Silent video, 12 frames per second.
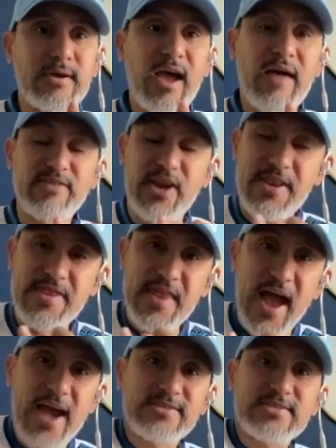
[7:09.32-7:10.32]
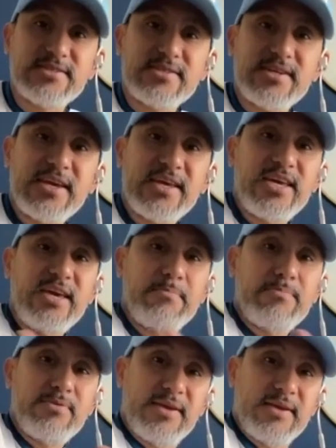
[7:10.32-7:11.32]
having a nice hip
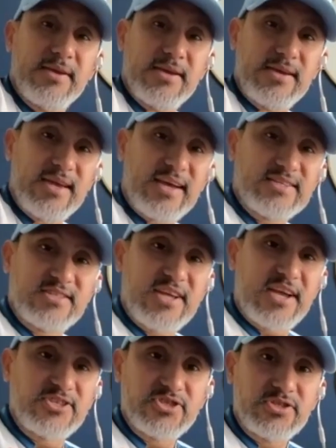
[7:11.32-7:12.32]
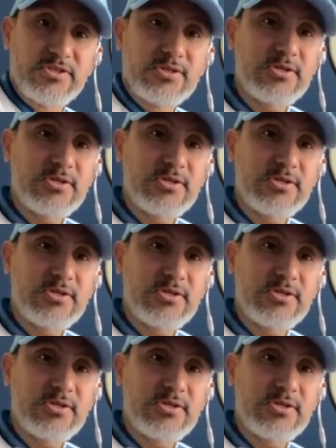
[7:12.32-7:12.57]
extension,